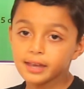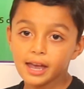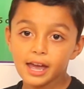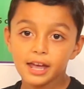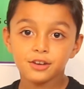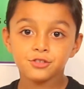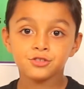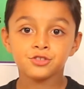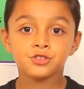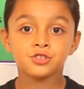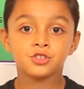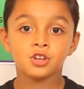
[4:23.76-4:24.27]

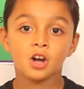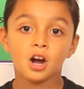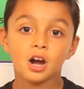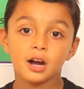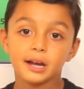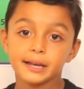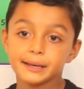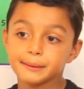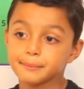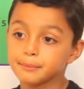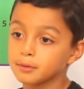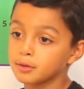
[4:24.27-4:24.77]
10
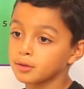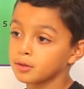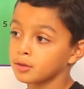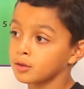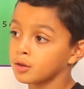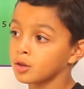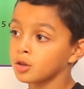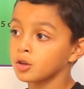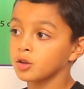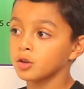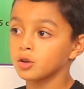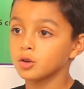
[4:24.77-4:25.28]
times
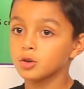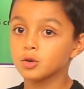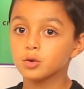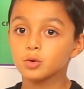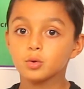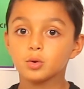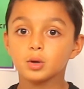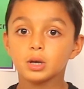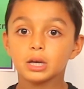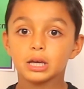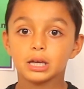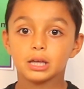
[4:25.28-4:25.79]

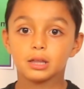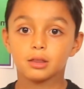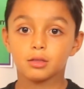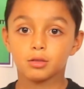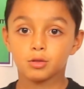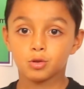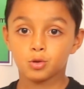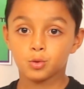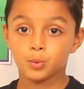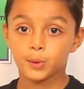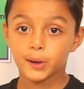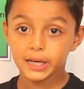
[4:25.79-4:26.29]
2
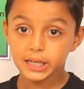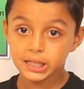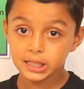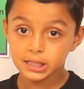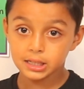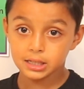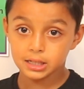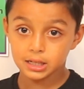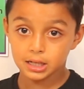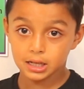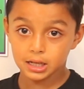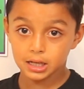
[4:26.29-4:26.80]
is
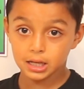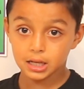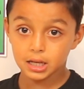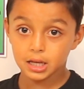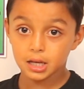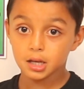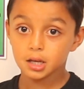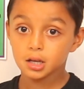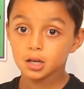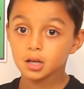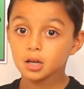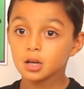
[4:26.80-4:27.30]
20.
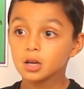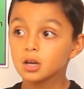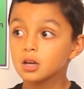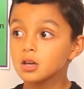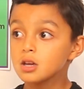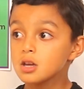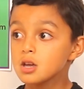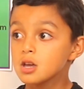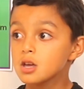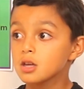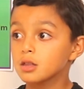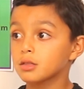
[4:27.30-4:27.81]

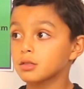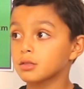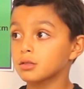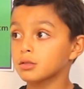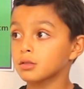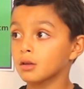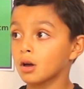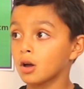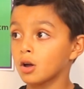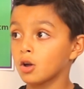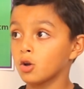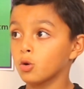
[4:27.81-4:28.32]

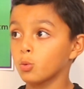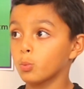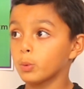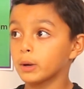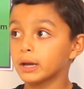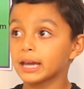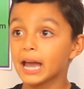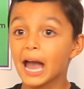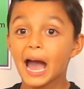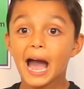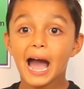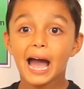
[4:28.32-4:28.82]
So
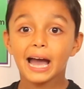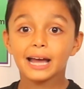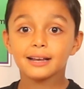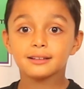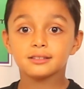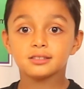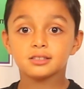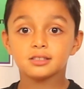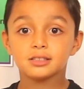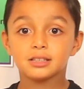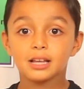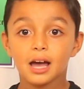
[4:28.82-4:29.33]
we
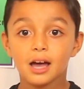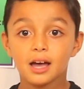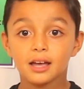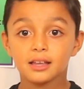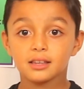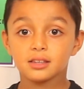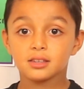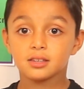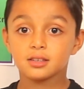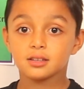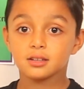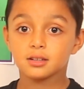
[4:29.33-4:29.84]
add
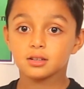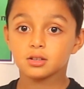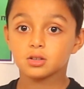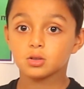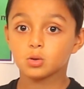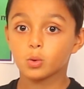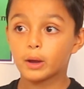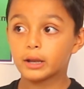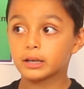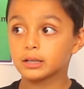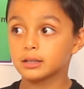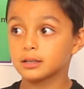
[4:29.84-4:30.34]
that
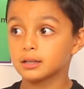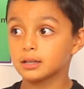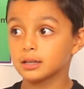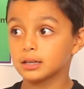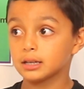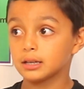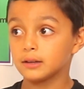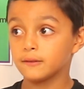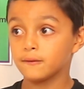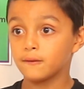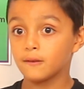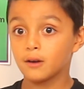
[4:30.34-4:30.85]

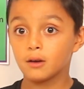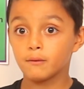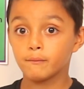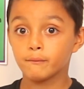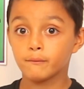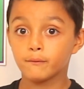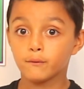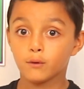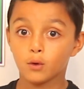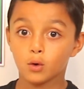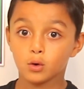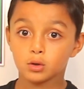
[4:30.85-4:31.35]
20
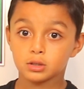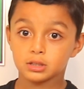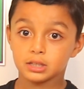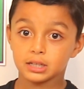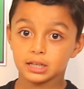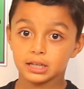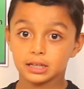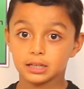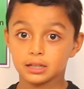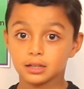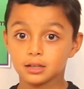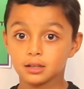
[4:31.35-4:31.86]
and
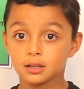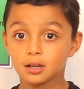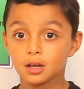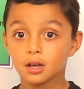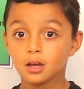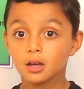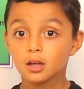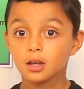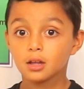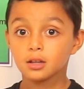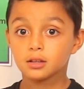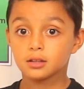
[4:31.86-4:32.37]
14
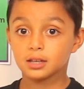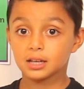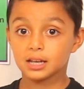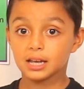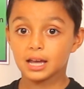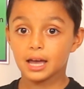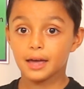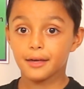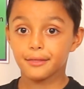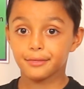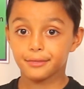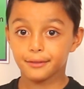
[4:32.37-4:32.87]

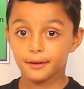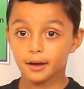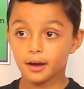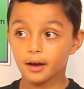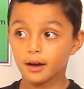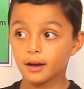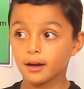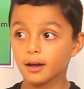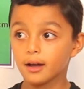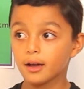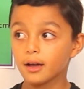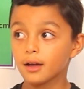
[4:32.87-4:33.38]

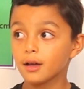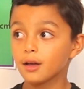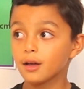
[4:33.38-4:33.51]
together.